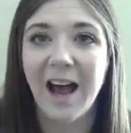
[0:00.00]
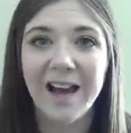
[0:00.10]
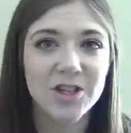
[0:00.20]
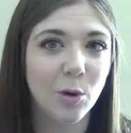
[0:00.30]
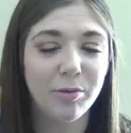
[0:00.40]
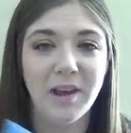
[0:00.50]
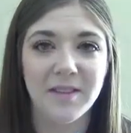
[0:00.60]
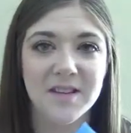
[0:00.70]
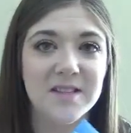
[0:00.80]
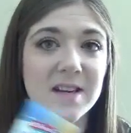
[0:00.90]
I don't
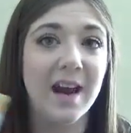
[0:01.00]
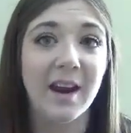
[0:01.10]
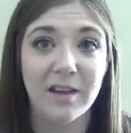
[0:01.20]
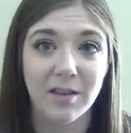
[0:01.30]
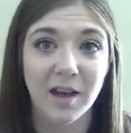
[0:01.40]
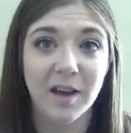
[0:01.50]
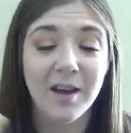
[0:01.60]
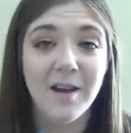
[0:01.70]
think this did anything.